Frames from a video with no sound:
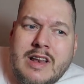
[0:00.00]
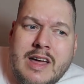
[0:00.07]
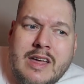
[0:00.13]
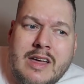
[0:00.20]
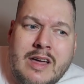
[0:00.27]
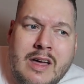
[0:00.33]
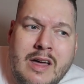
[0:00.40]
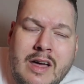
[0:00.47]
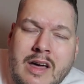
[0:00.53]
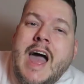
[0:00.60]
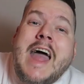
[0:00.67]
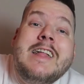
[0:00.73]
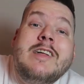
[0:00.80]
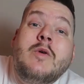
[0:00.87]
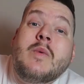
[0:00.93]
Like,
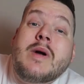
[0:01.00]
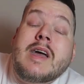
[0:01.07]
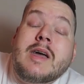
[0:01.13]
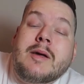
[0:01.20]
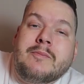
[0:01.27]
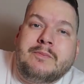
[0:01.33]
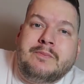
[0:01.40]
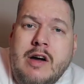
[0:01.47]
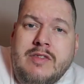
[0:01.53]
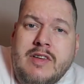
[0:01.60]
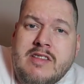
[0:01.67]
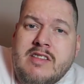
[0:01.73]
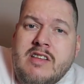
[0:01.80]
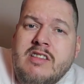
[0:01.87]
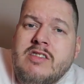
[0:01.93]
anyway, I've
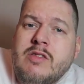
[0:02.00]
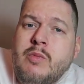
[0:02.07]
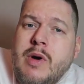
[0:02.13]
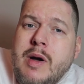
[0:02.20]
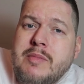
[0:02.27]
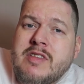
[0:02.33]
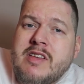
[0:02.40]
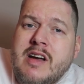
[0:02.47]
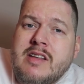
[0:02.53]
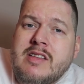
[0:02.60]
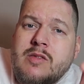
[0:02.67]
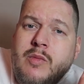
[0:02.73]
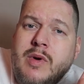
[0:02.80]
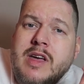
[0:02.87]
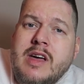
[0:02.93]
listed some
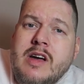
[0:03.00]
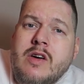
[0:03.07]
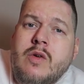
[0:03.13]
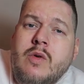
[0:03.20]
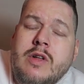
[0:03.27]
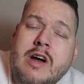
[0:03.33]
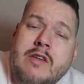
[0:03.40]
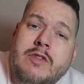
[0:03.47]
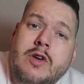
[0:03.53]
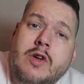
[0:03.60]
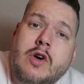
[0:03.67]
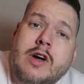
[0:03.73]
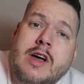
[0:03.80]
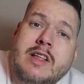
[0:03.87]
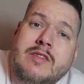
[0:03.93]
websites where you can go and have a
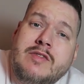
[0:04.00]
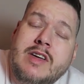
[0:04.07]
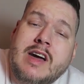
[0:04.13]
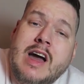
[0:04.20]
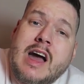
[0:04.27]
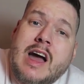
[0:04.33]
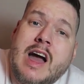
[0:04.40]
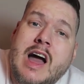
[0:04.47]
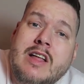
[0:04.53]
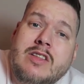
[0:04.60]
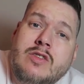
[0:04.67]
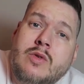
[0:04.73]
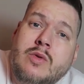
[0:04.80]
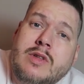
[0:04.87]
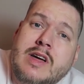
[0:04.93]
look, and if you
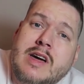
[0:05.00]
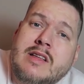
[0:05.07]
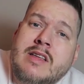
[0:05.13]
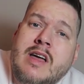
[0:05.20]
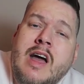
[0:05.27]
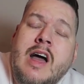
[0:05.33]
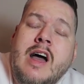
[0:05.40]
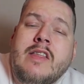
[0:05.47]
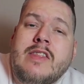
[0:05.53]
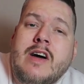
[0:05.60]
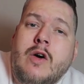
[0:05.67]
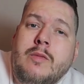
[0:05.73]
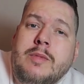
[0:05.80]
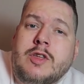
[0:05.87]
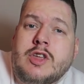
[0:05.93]
can donate,
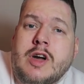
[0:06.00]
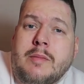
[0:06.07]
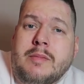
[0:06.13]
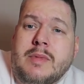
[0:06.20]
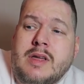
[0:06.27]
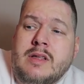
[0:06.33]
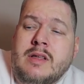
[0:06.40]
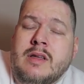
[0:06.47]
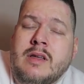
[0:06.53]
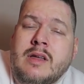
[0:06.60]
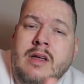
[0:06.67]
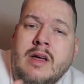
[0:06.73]
that would be champion.